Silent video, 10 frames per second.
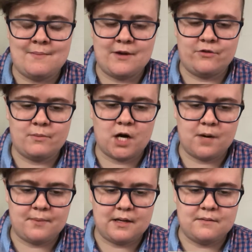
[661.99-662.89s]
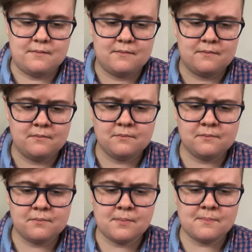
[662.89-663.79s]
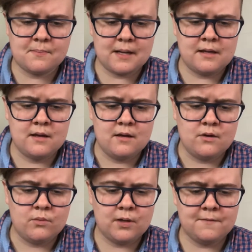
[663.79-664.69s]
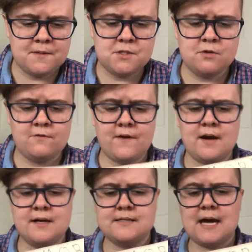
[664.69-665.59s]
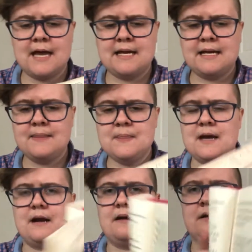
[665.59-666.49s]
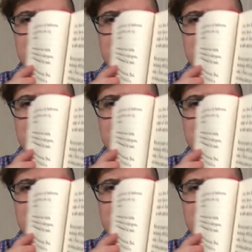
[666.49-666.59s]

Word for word: bedroom carpet. B but what if the tooth fairy is hiding in there?